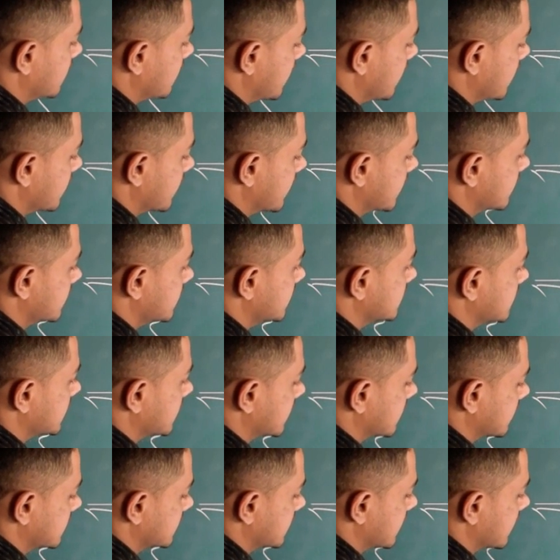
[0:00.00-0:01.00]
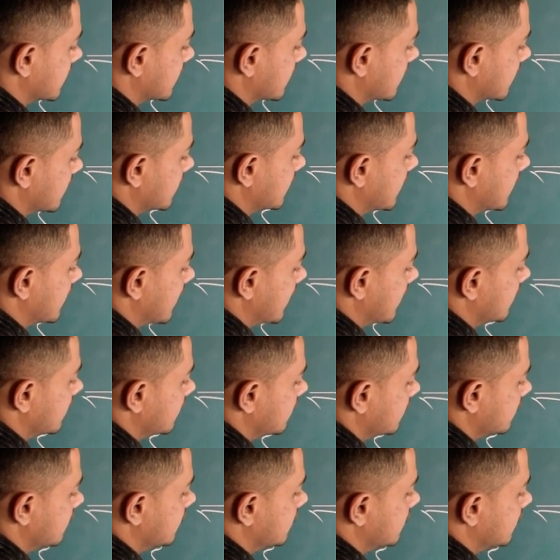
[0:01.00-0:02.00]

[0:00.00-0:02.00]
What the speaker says: I will get this thing. See here, N,